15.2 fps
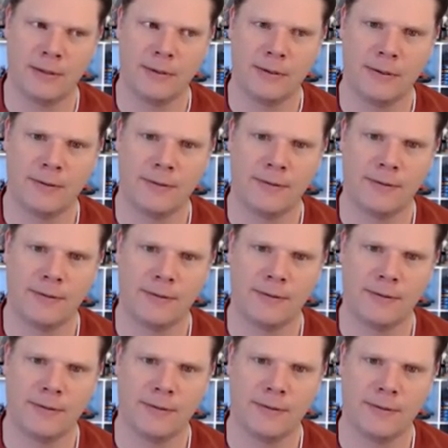
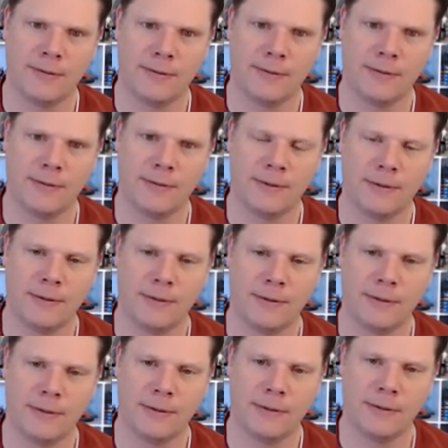
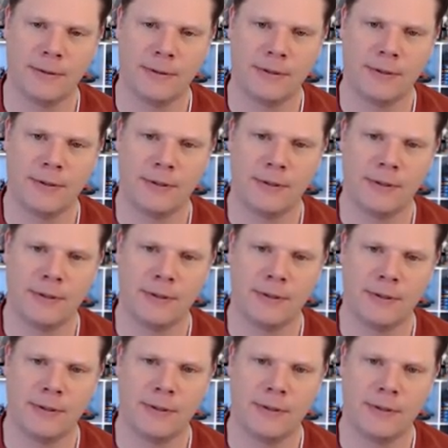
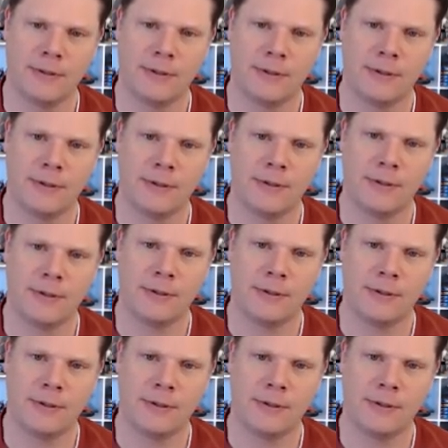This person isn't speaking.